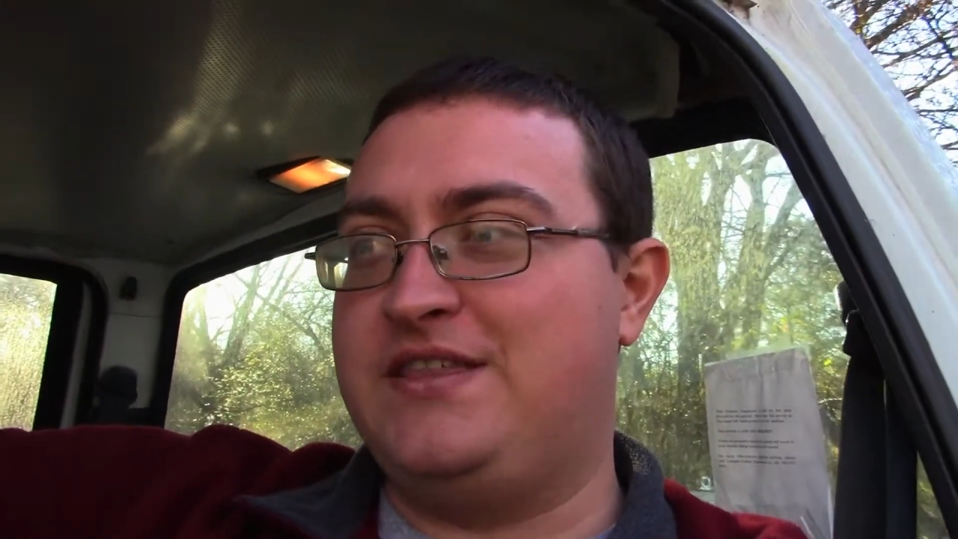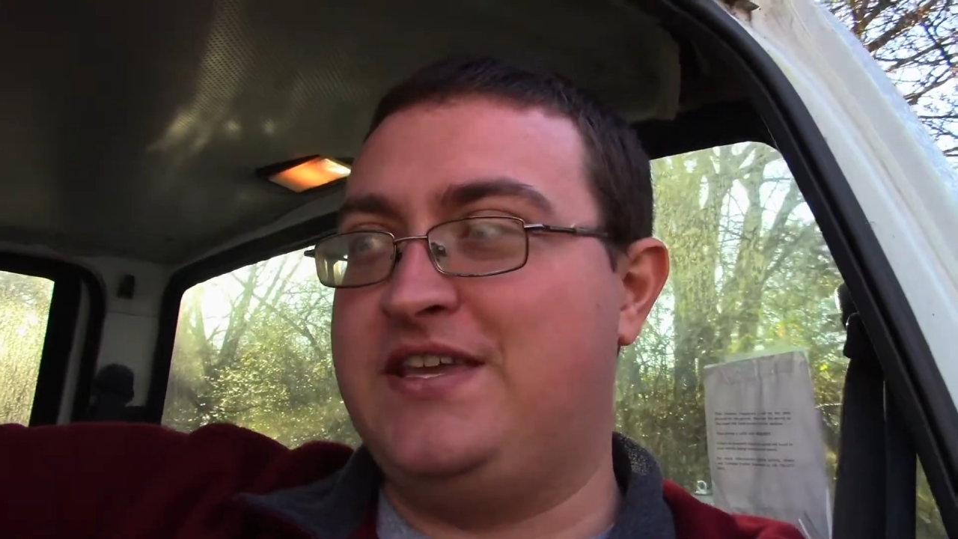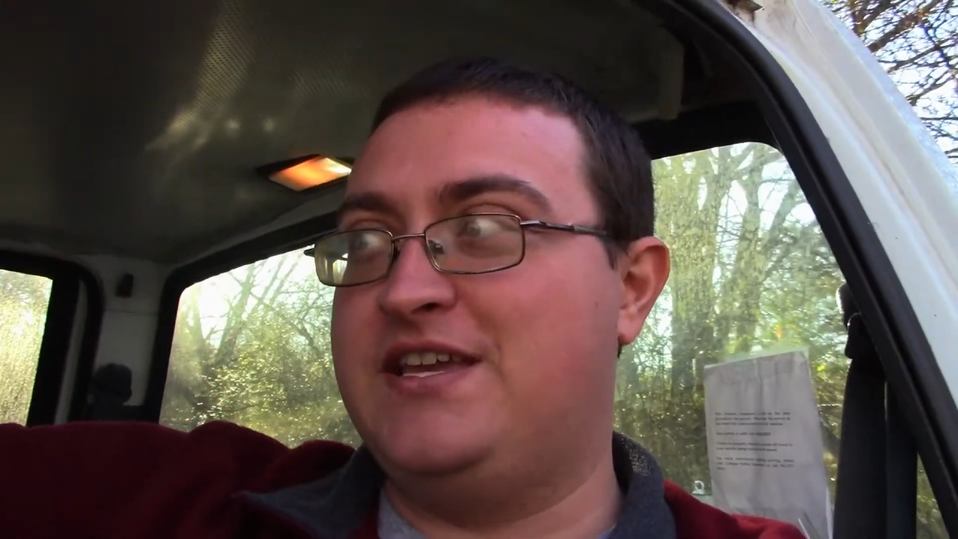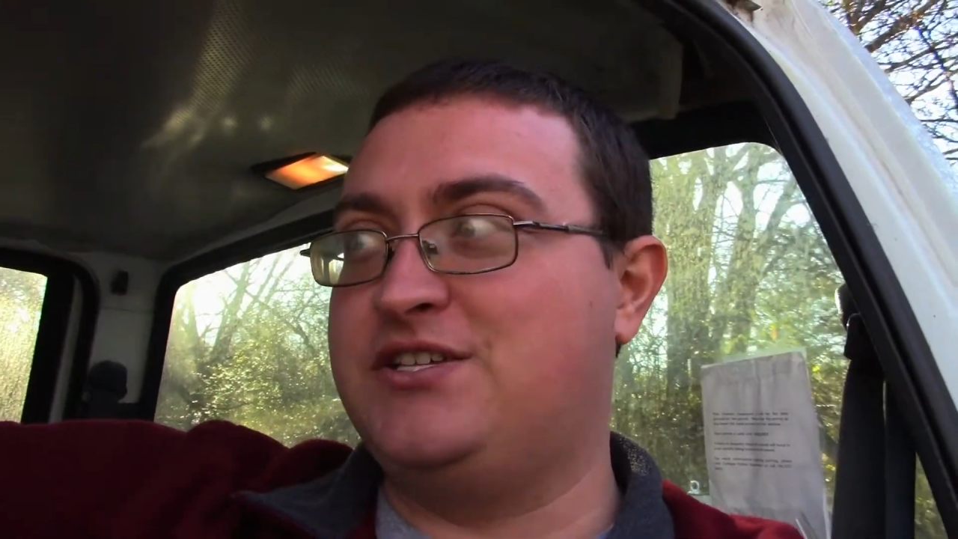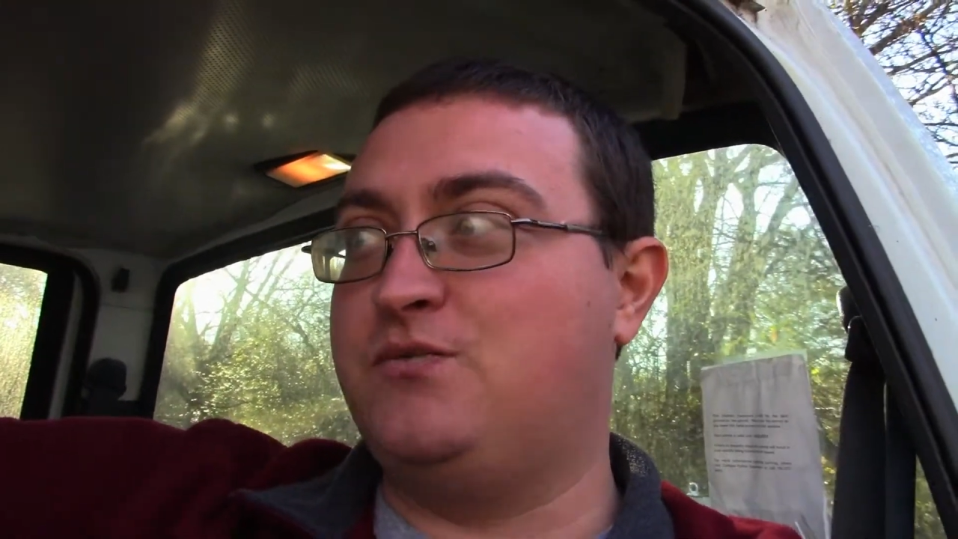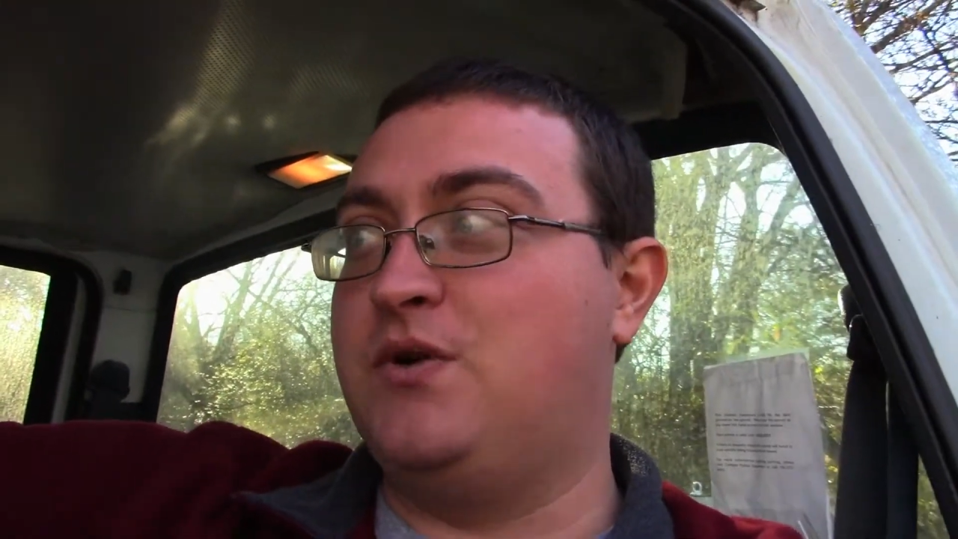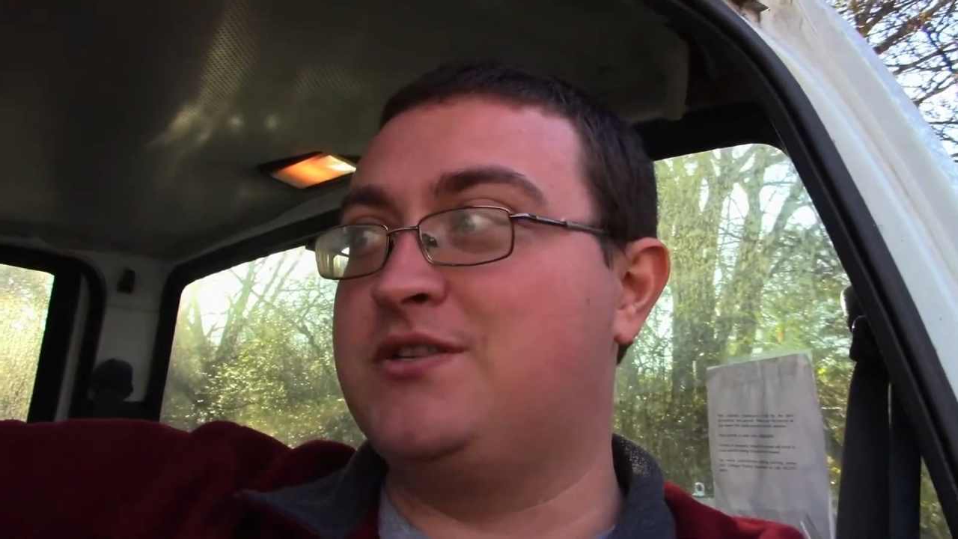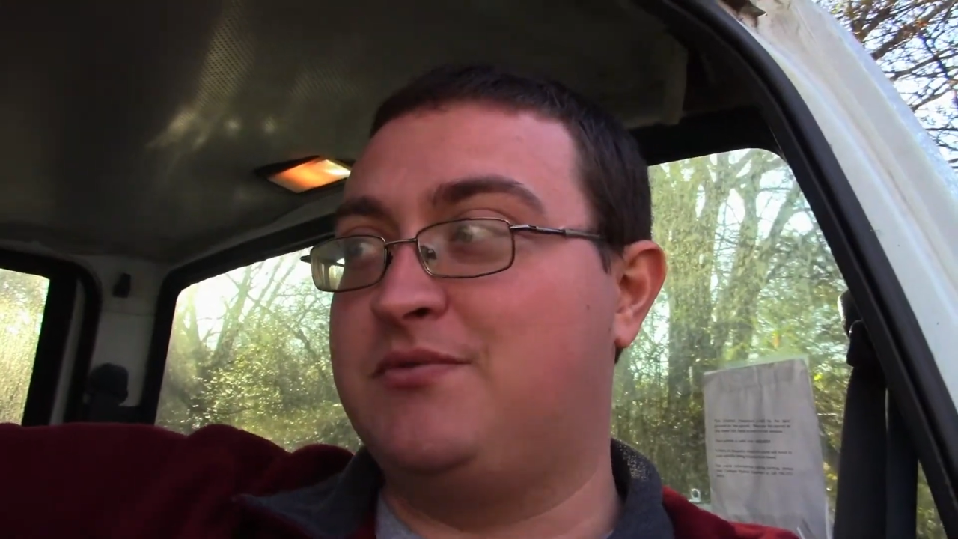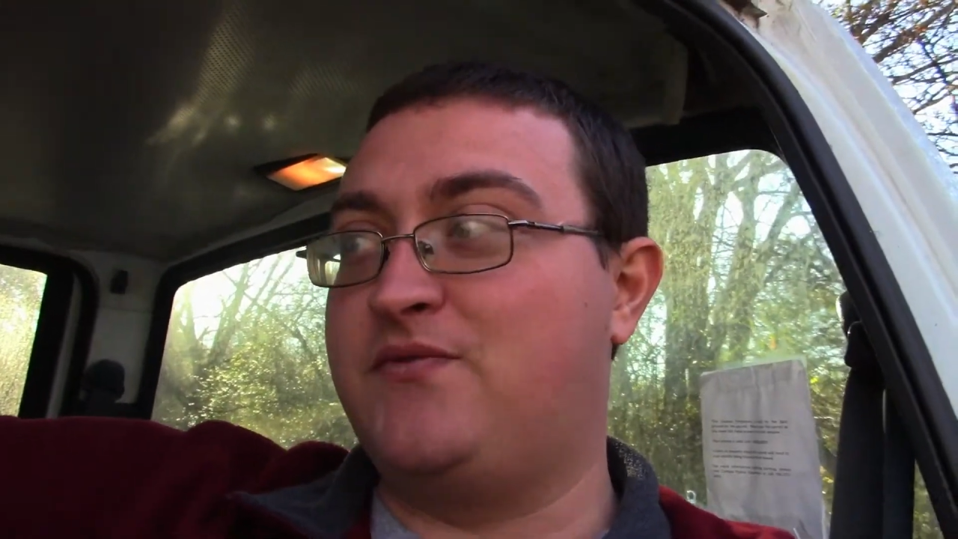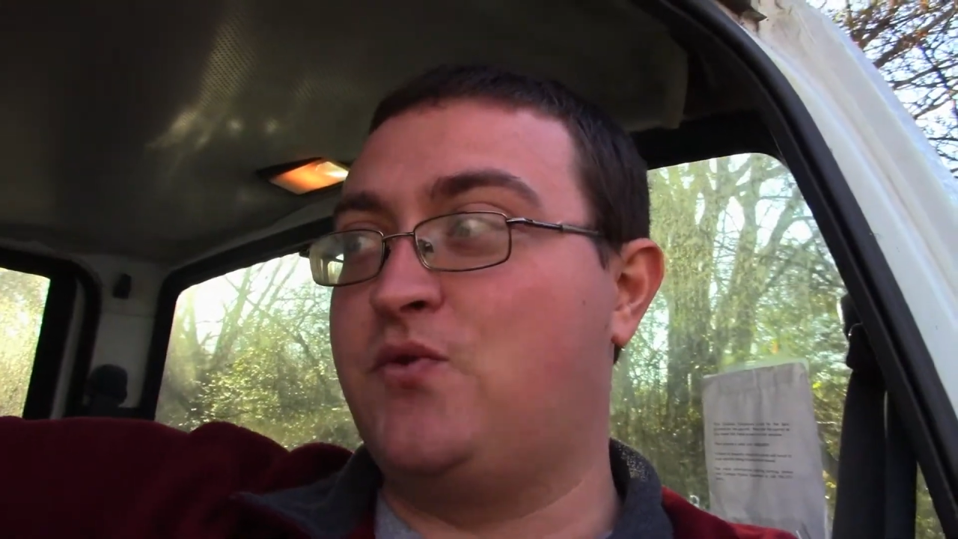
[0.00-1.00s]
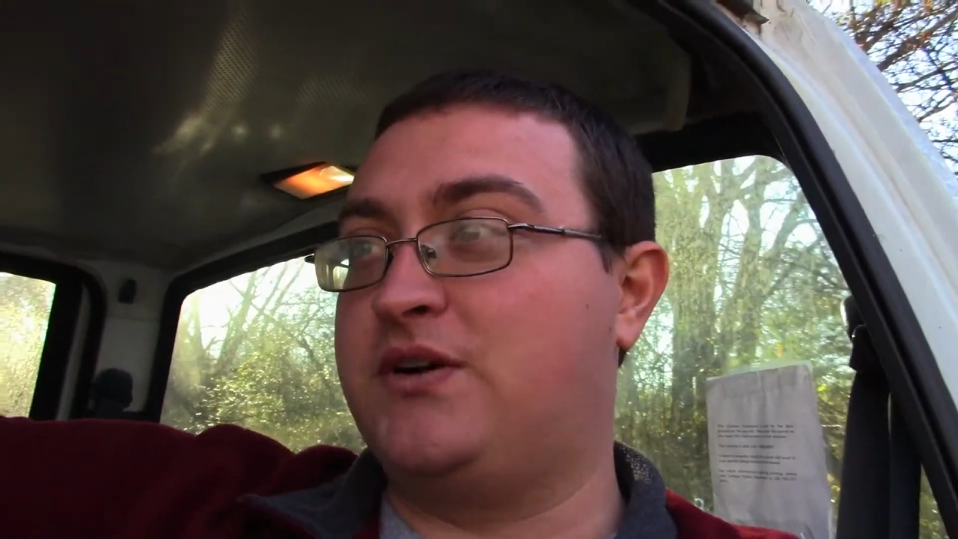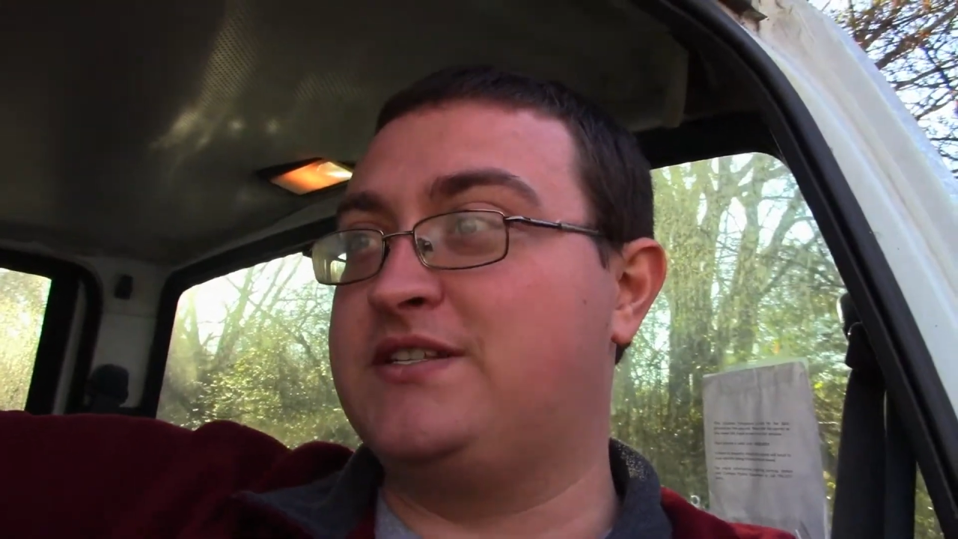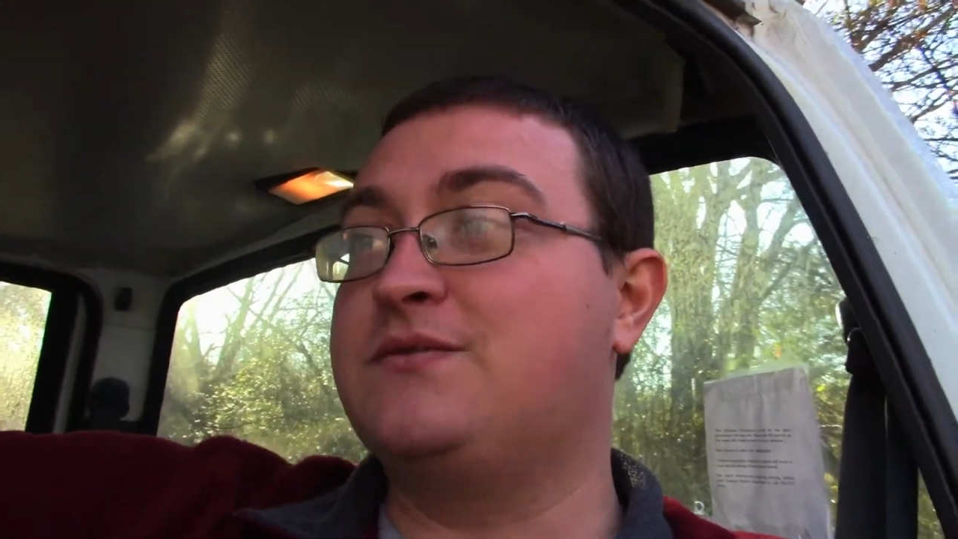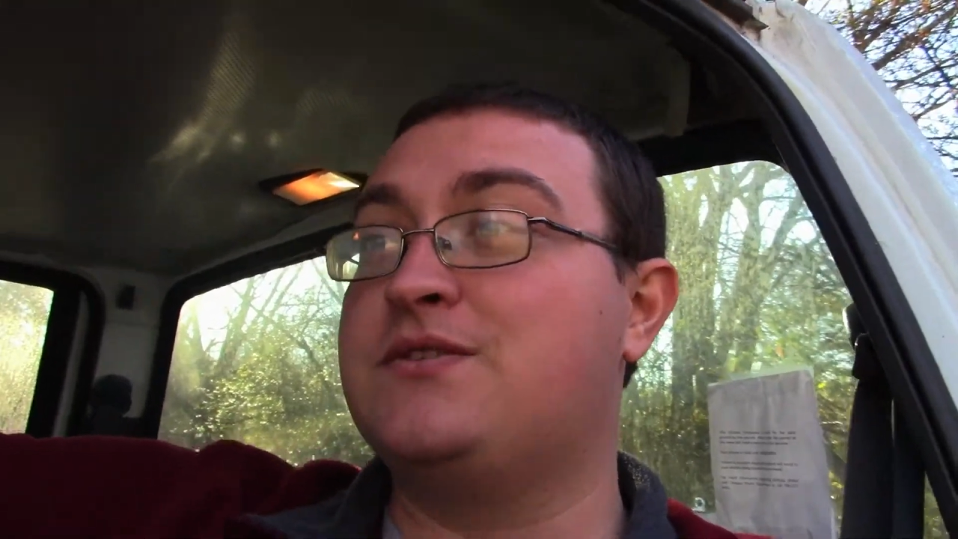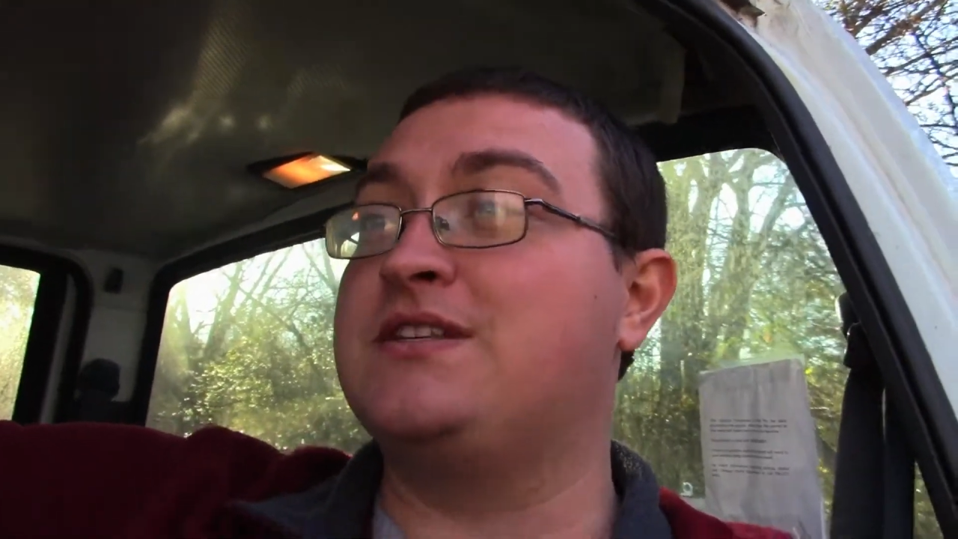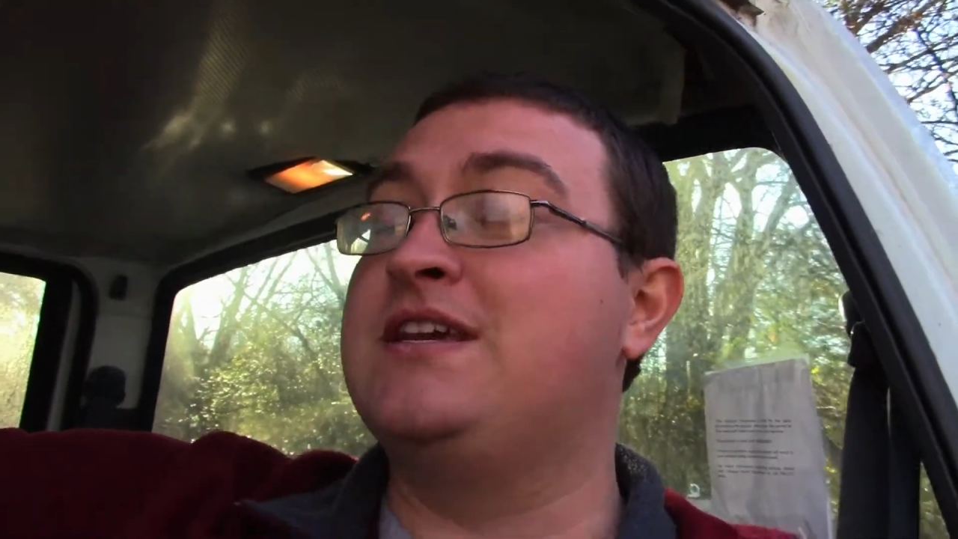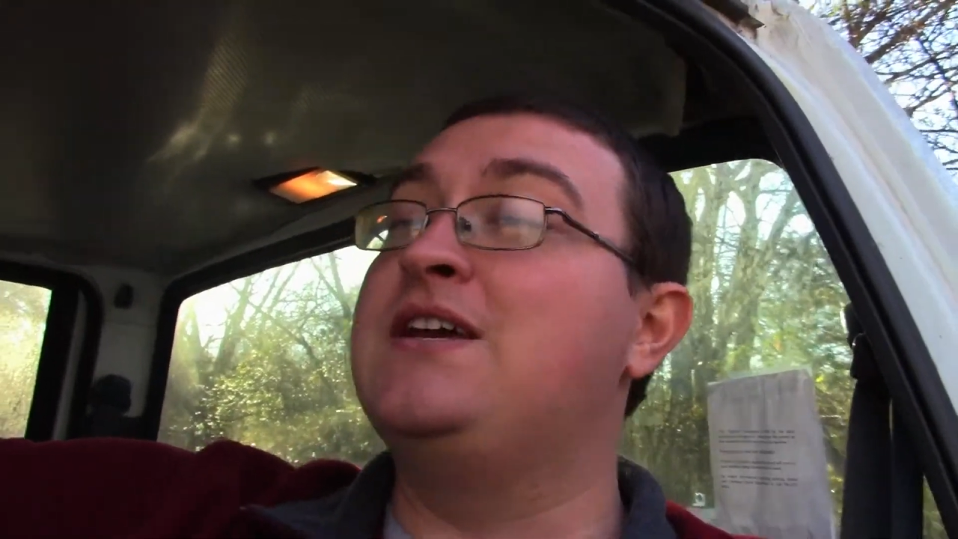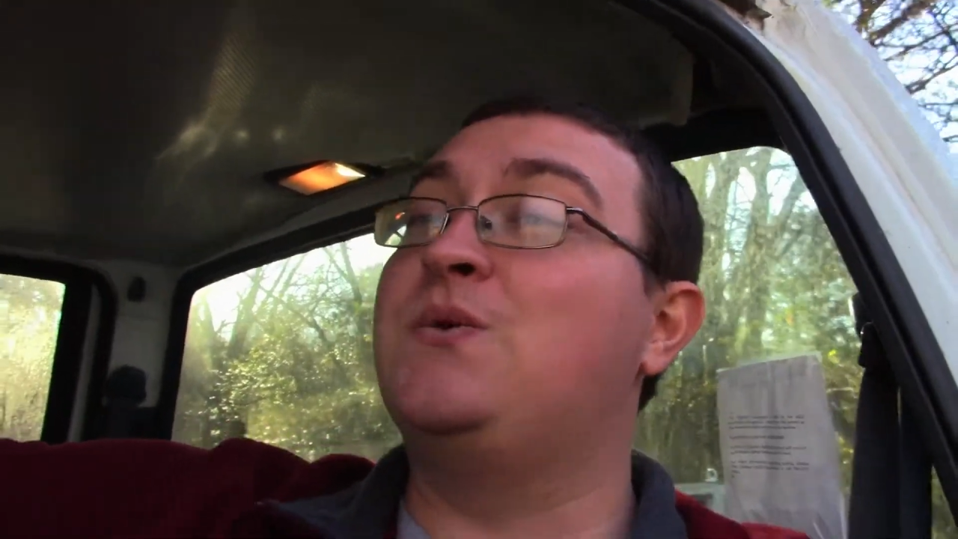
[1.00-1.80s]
the engine was before, because it was